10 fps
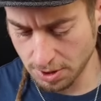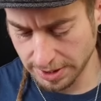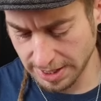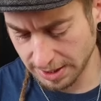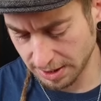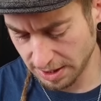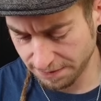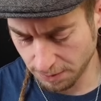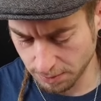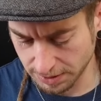what are they? Are they
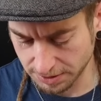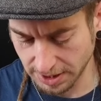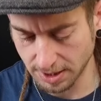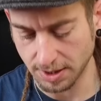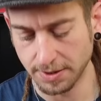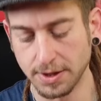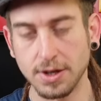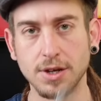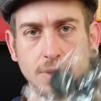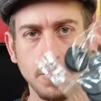40s? They are.
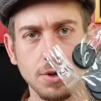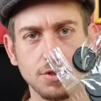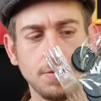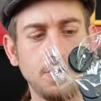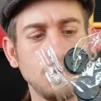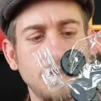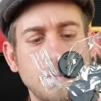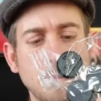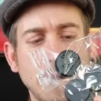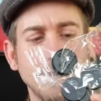We've got some
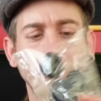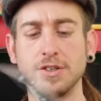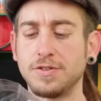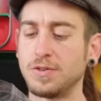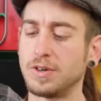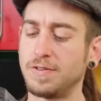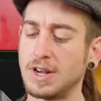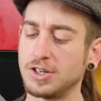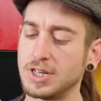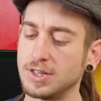40mm bases for the
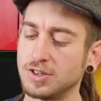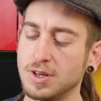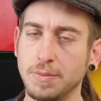flash kits,